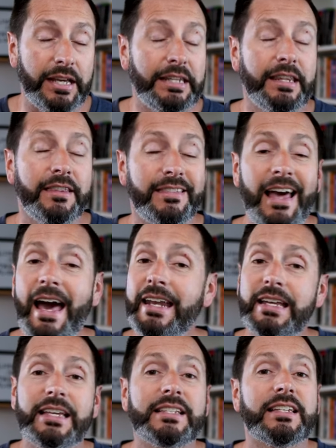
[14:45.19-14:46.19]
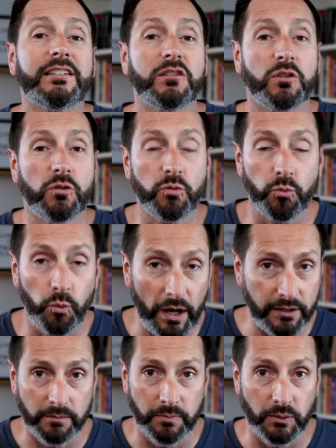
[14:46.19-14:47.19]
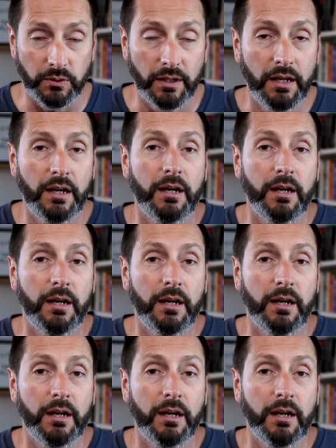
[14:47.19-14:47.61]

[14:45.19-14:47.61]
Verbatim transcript: and that is incredible.